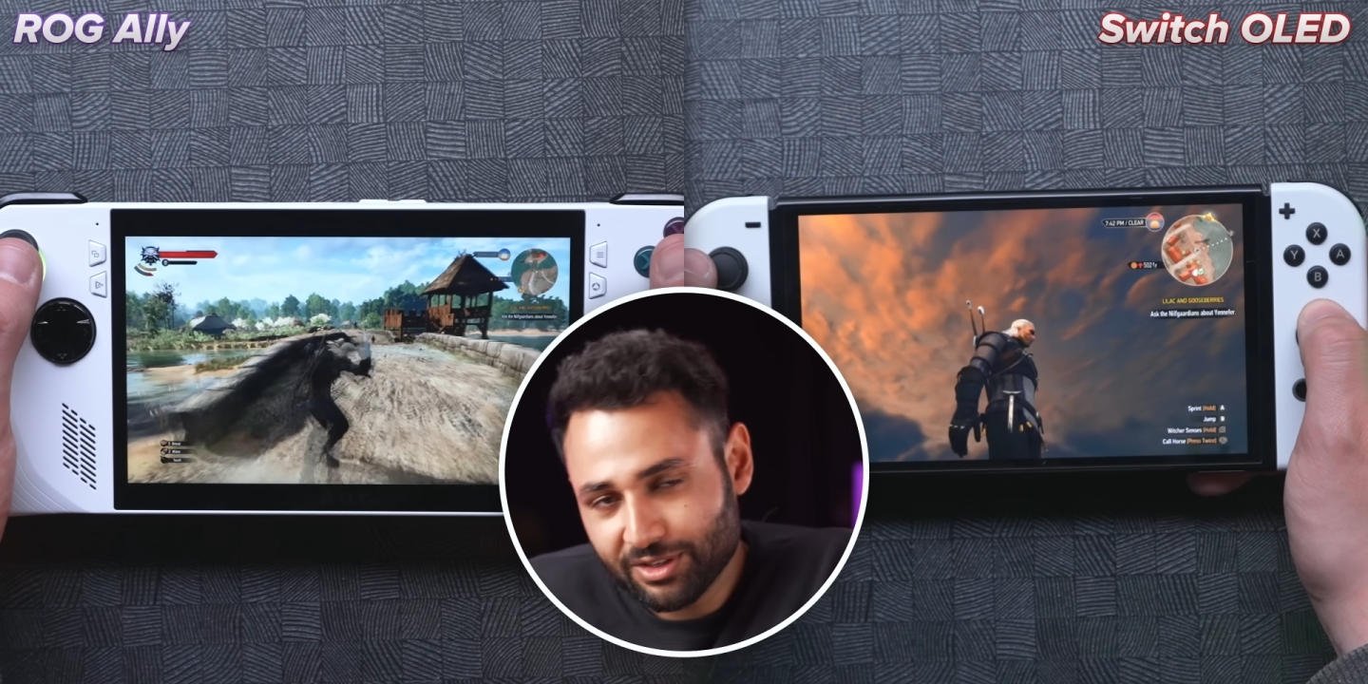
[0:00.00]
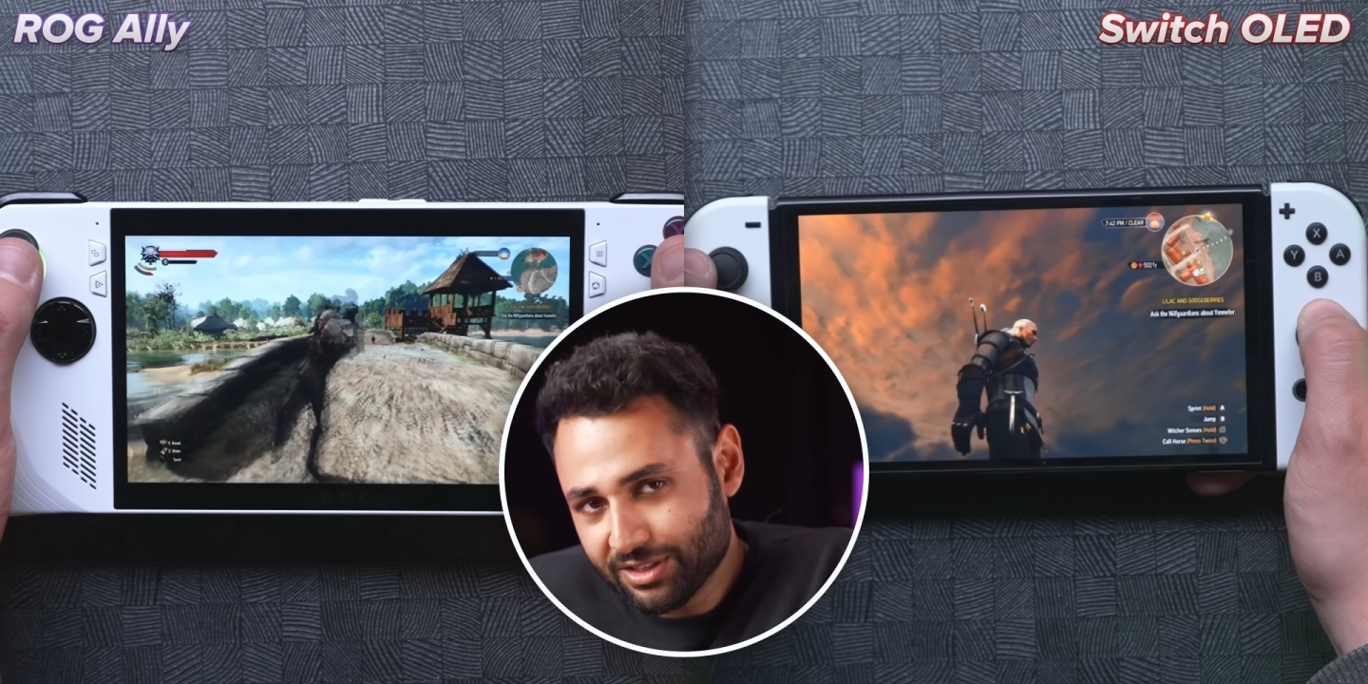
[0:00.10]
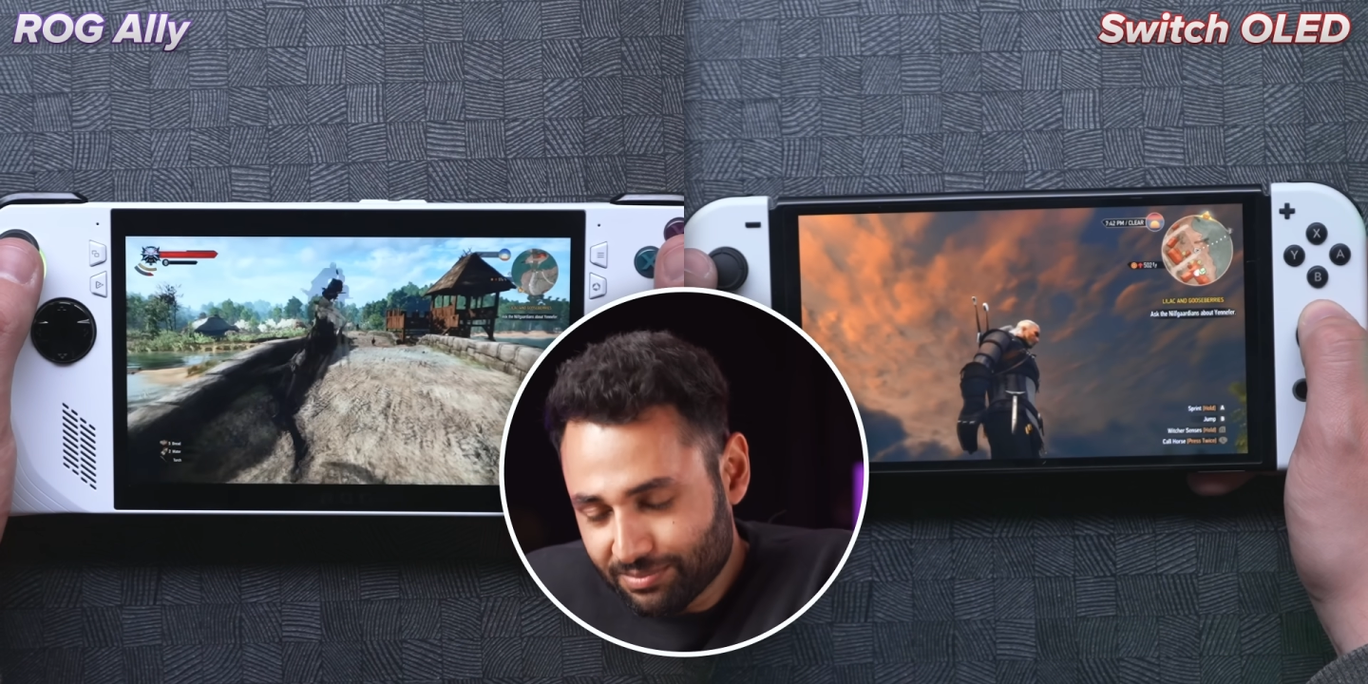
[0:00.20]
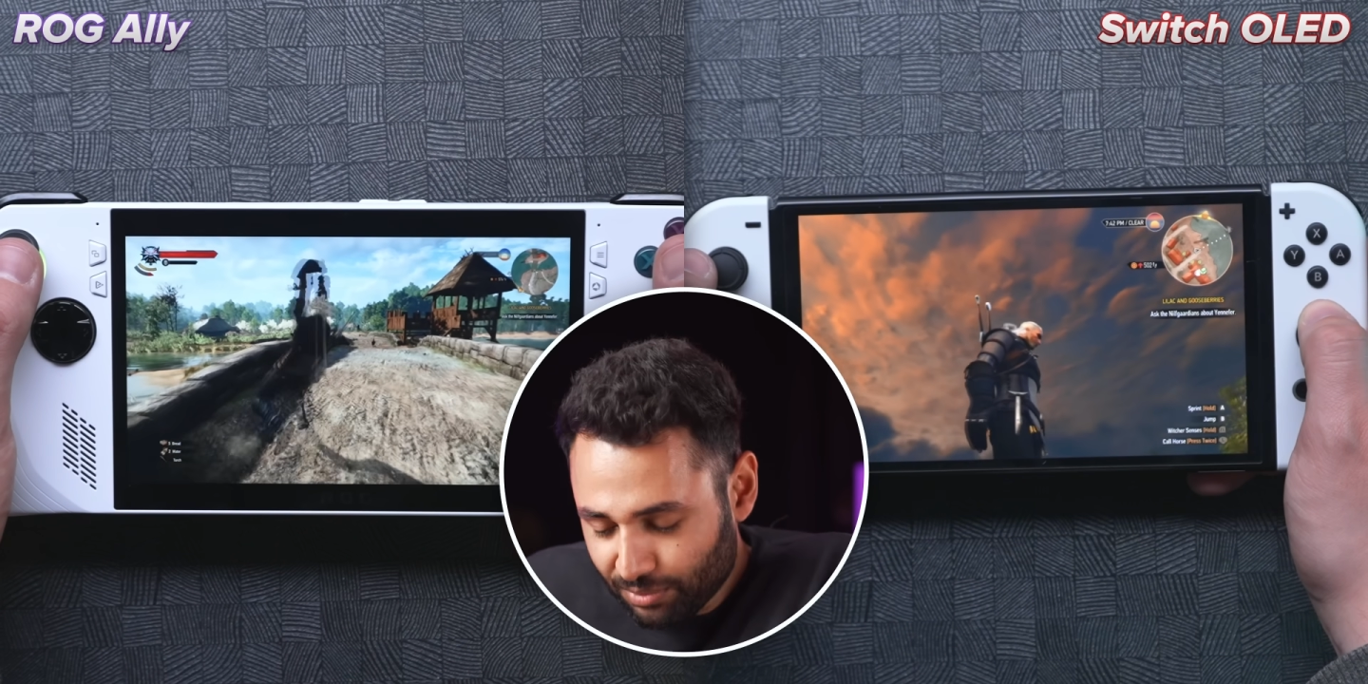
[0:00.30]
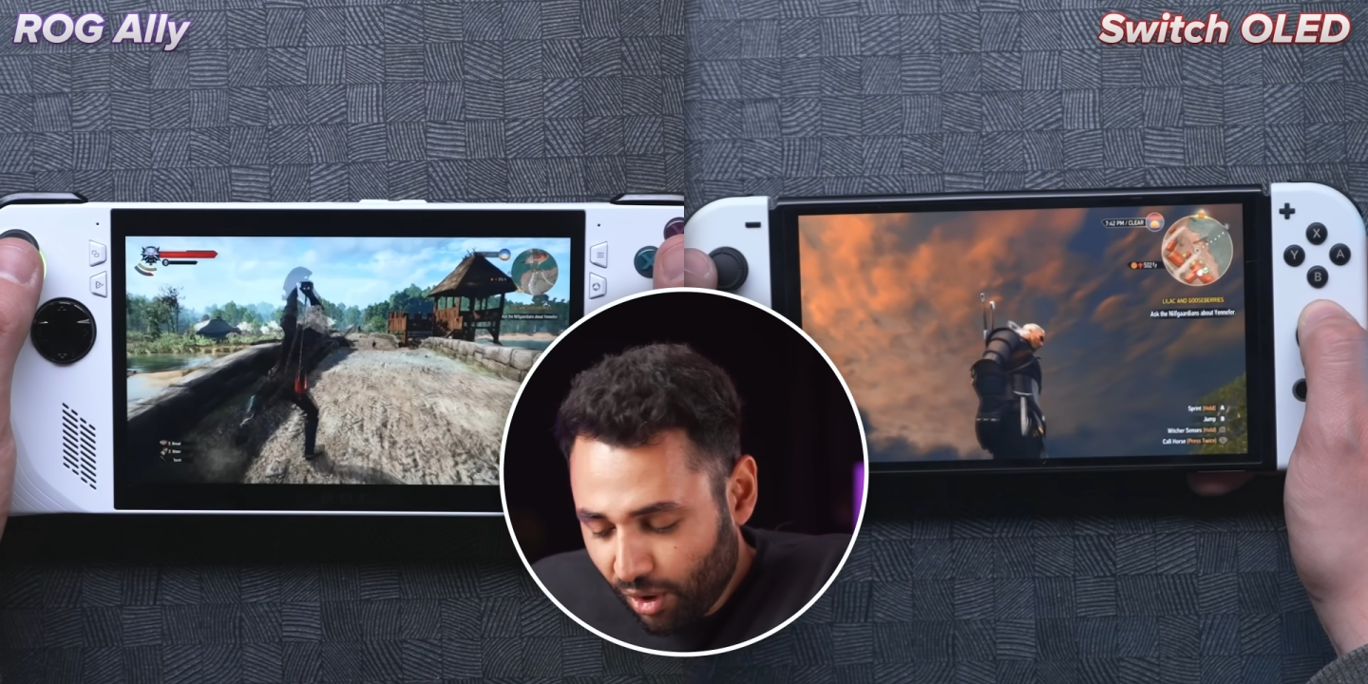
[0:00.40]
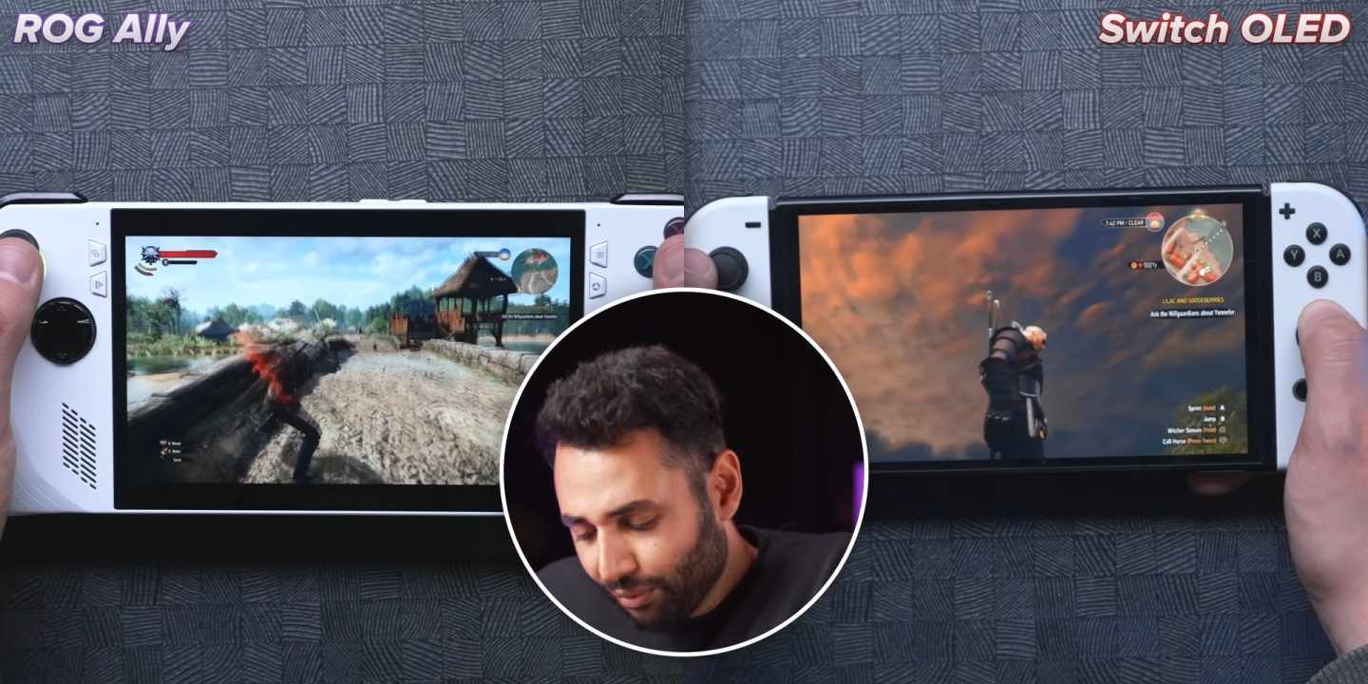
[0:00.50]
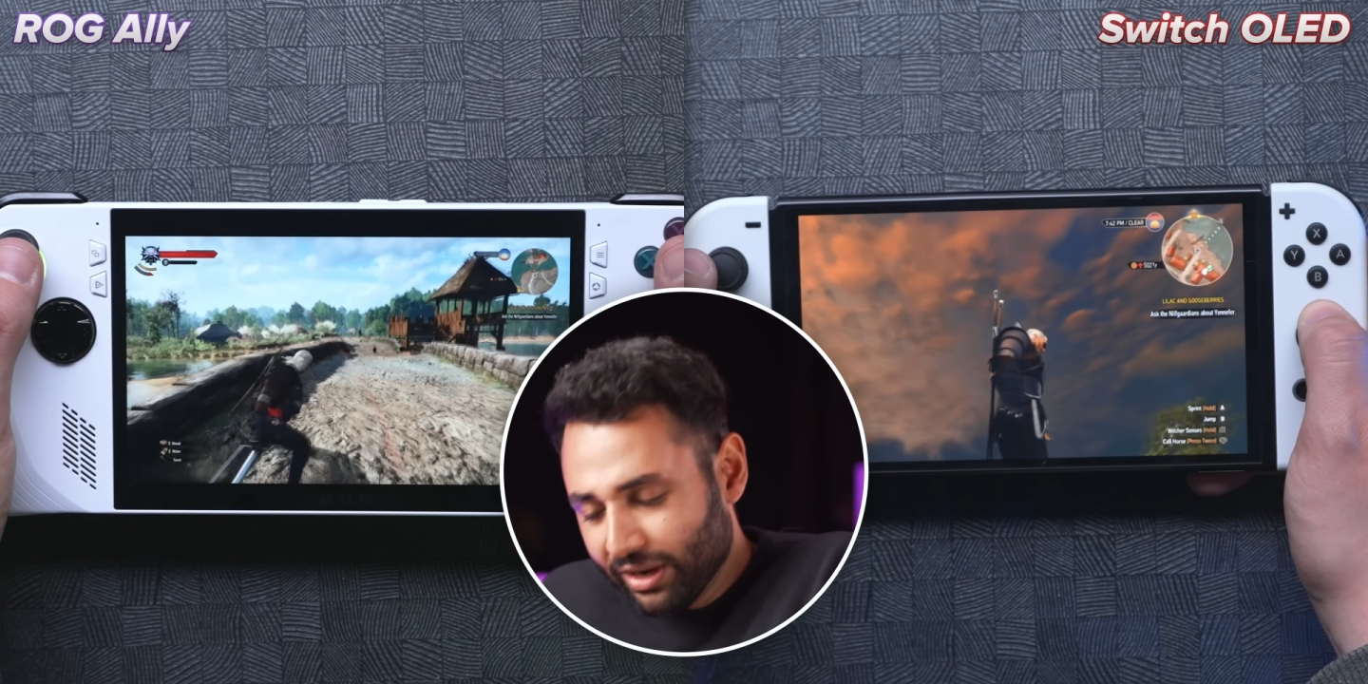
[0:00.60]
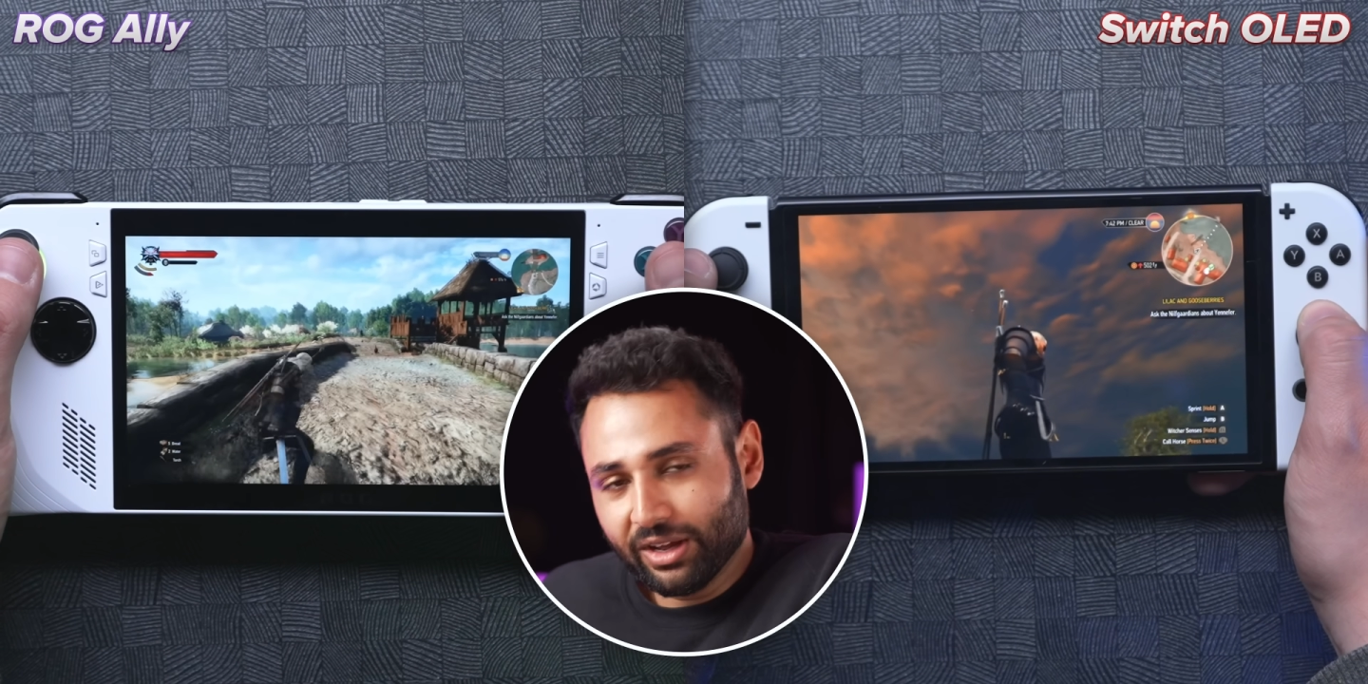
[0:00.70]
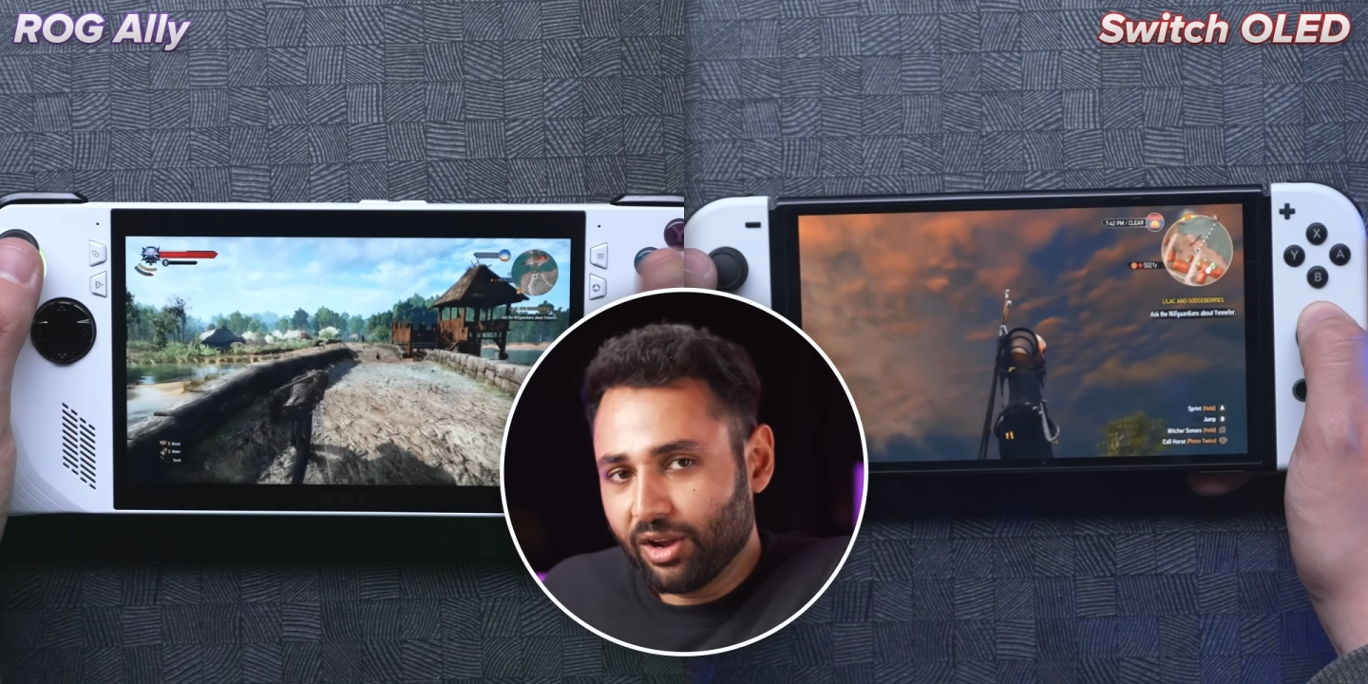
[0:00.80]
it's hovering